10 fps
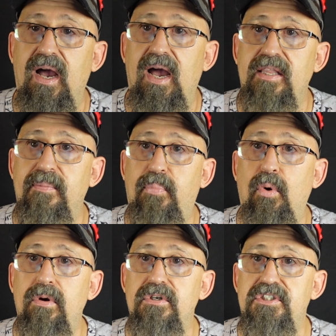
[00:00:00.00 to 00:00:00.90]
And the
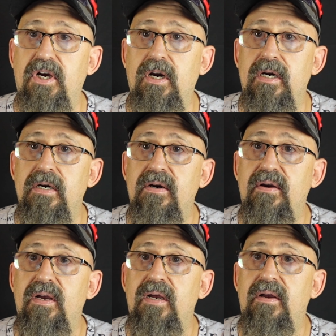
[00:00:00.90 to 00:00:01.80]
Polar Star,
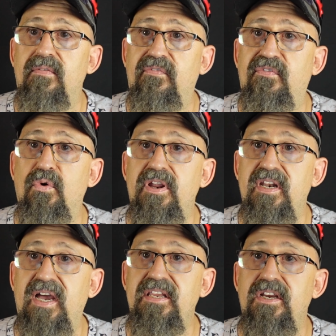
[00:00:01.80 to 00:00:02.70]

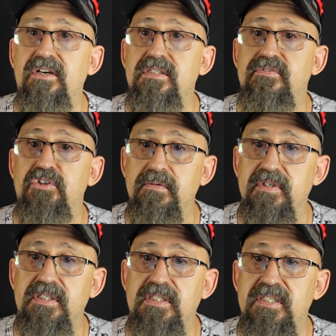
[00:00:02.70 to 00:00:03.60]
49 years of
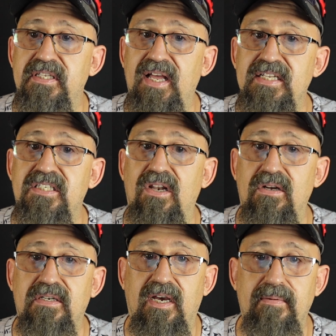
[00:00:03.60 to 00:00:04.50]
service. That's a
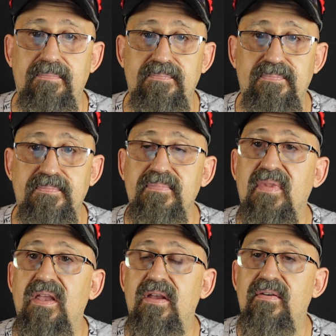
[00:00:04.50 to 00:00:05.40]
long time.
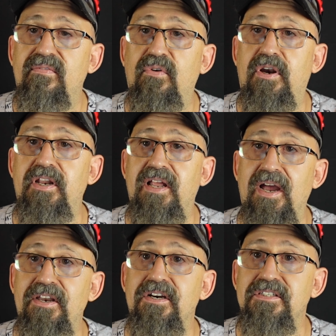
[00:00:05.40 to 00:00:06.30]

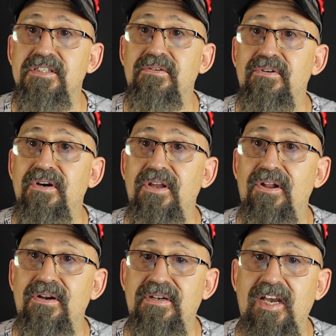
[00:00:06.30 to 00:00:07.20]
49 years is a really
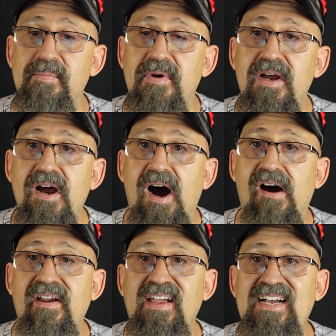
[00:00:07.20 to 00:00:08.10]
long time.
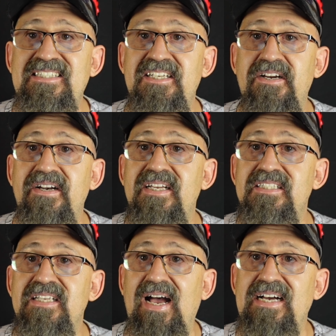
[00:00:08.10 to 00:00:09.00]
Alright guys, there it
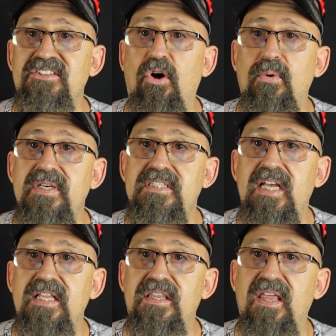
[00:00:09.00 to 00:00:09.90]
is. As always,
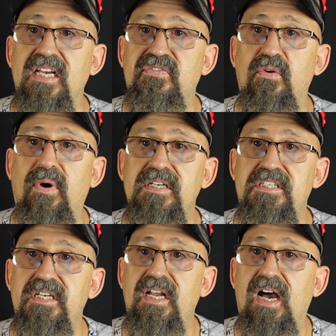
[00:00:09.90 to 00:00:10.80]
thanks for
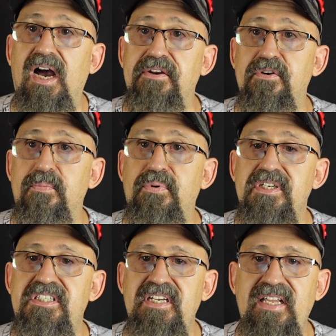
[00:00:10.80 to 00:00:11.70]
watching. I do
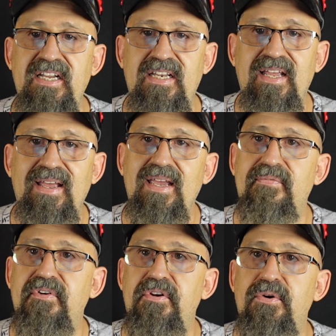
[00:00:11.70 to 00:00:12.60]
appreciate it.
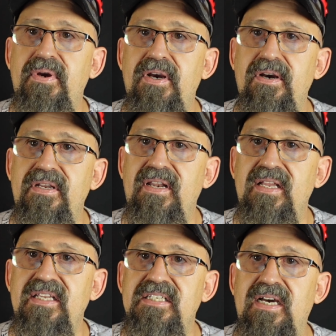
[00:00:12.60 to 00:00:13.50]
If you're new here and you like
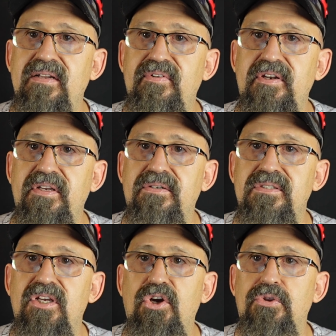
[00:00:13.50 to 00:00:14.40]
these kind of videos,
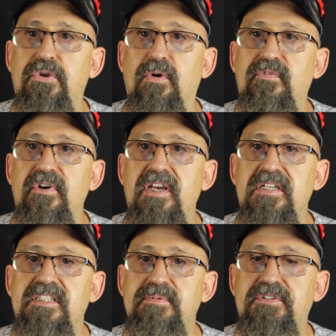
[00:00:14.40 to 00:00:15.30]
don't forget to
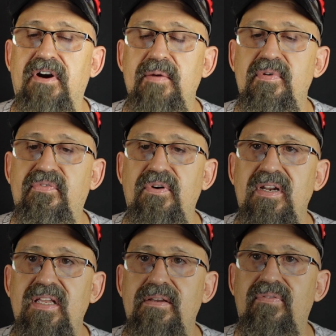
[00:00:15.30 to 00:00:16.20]
subscribe before you
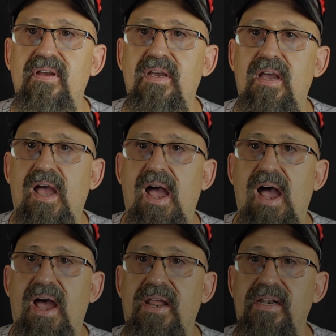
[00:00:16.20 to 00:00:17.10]
leave.
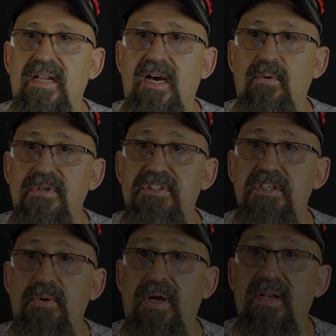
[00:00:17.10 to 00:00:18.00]
And we'll see
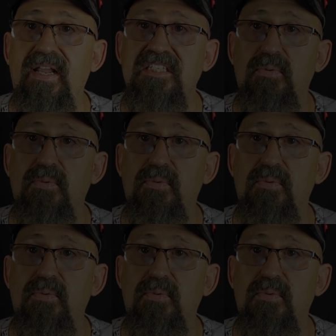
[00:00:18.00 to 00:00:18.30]
you on the next